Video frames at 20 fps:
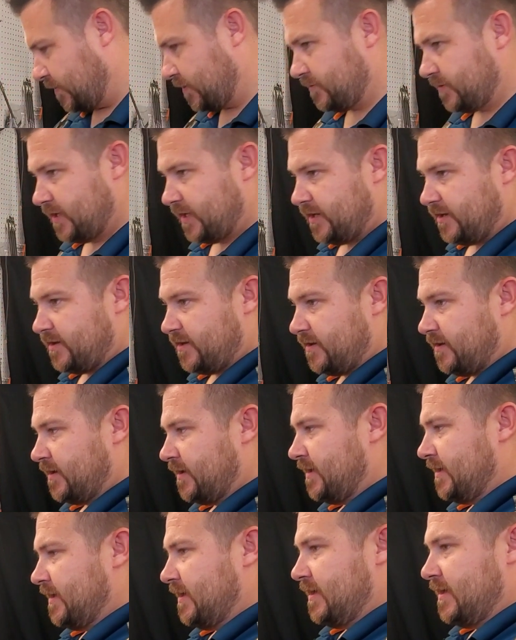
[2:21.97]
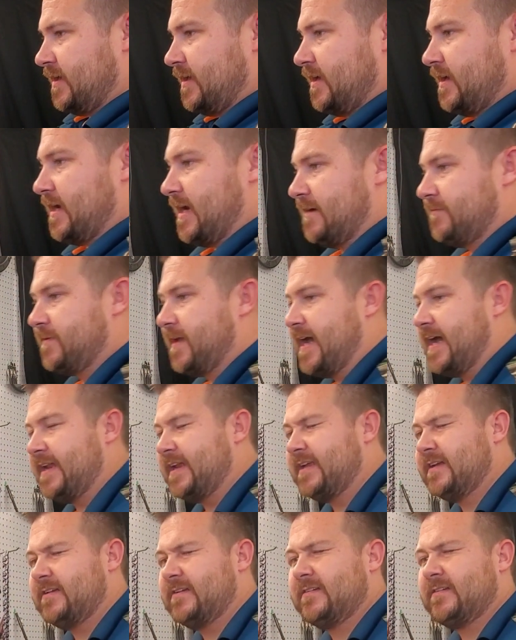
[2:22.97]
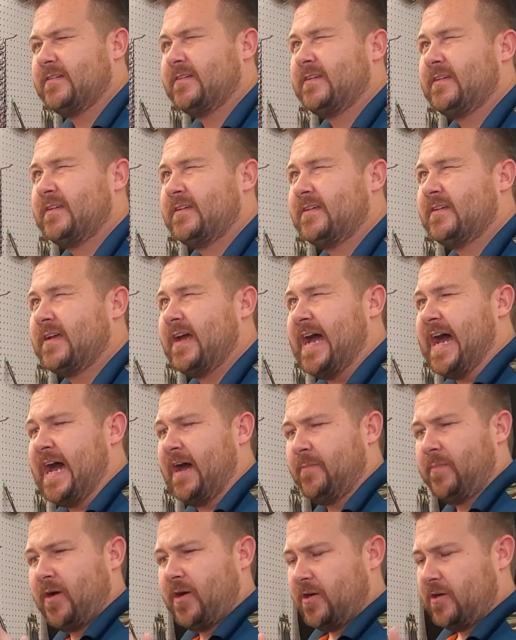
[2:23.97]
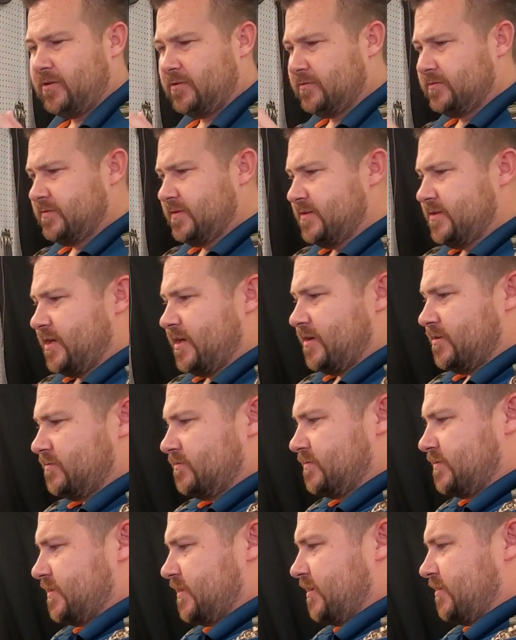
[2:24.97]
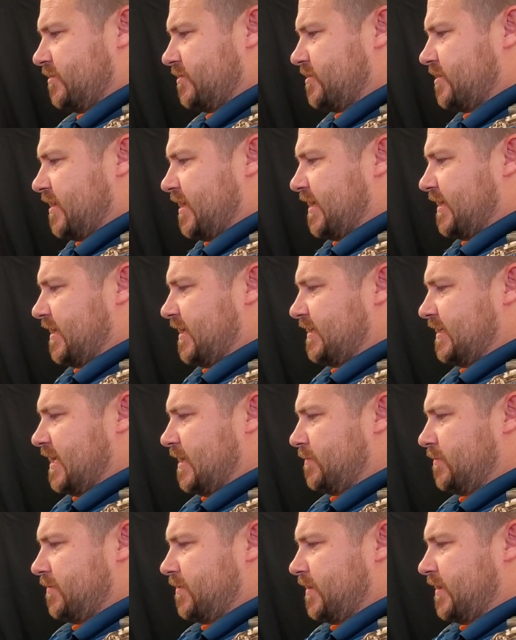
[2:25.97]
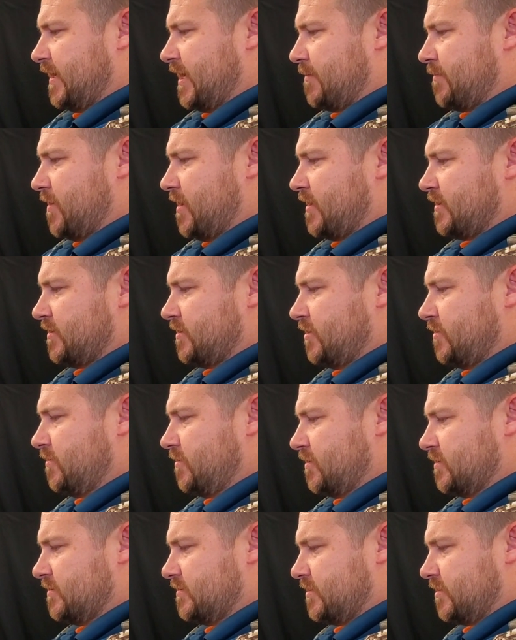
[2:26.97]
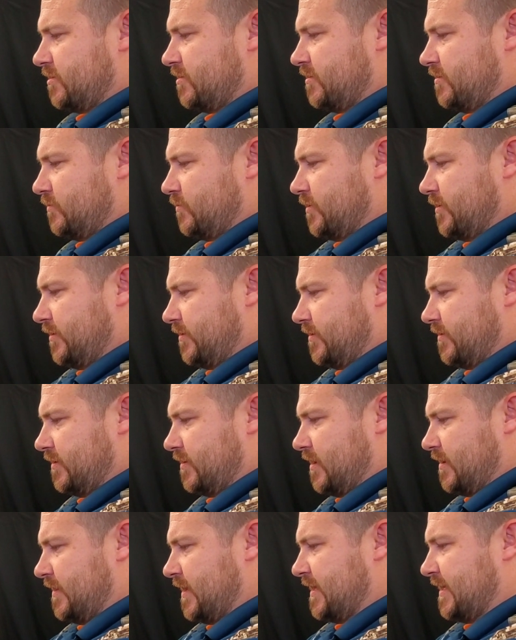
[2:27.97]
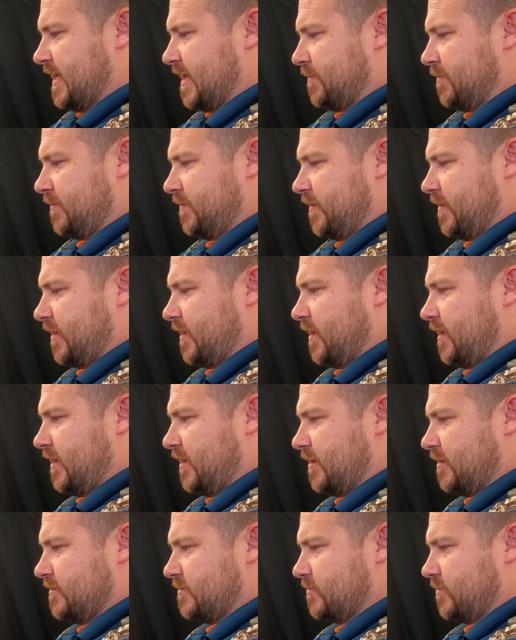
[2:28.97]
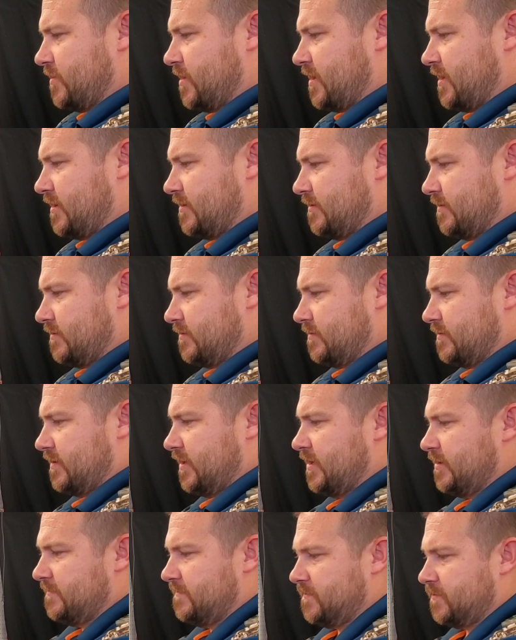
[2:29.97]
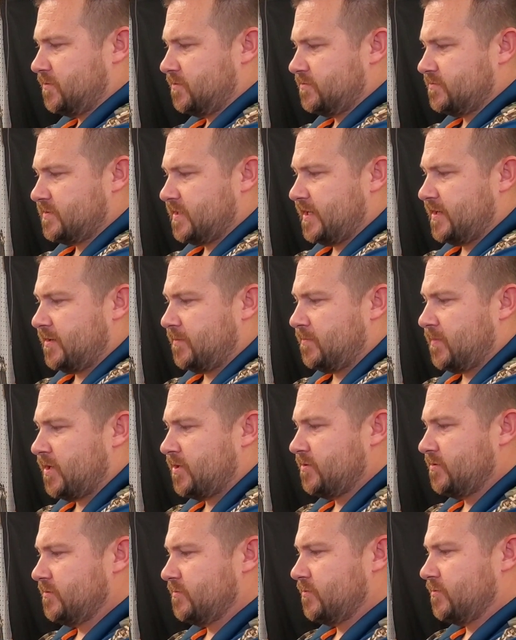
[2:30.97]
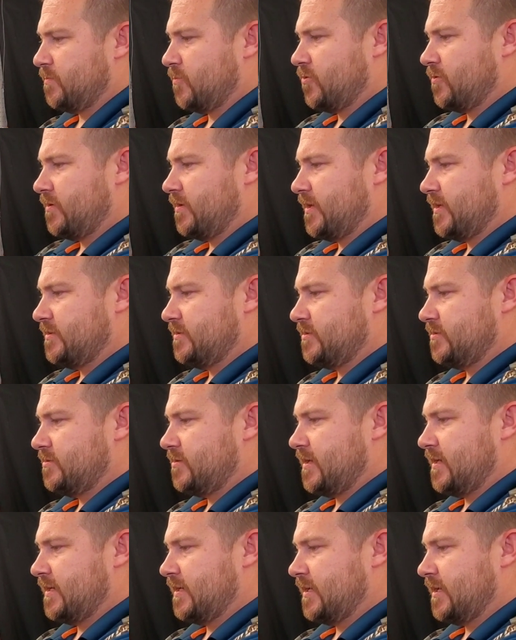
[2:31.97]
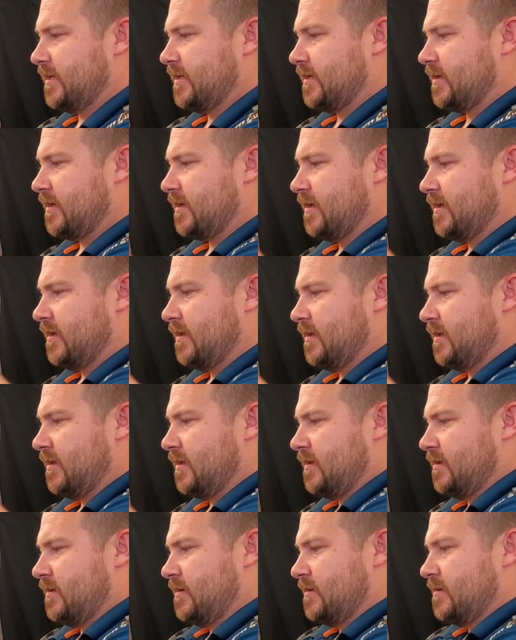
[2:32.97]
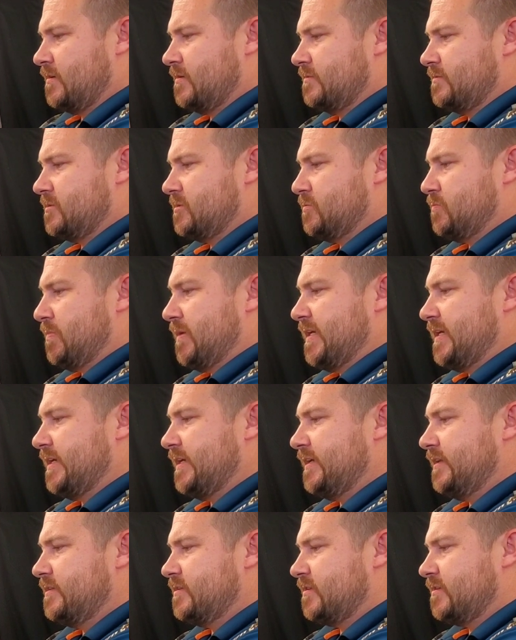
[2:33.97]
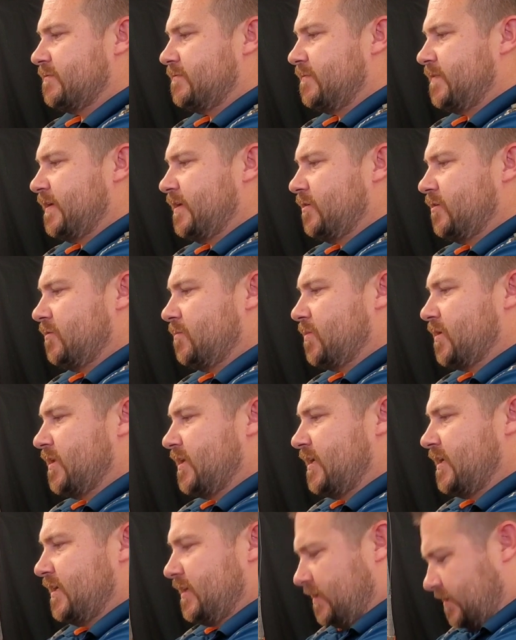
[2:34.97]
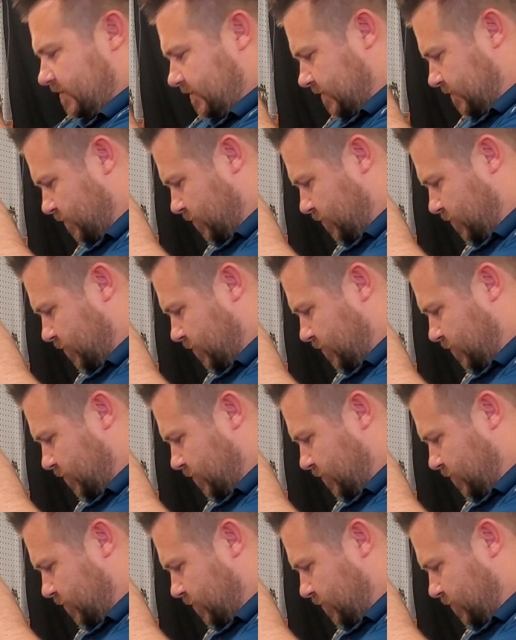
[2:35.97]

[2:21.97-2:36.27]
on here. I've got it eyeballed, you know, center shot and that type of thing. I'm not too concerned with that type of thing yet because we're not in full setup mode. We're more or less just trying to get speeds and feel, but it is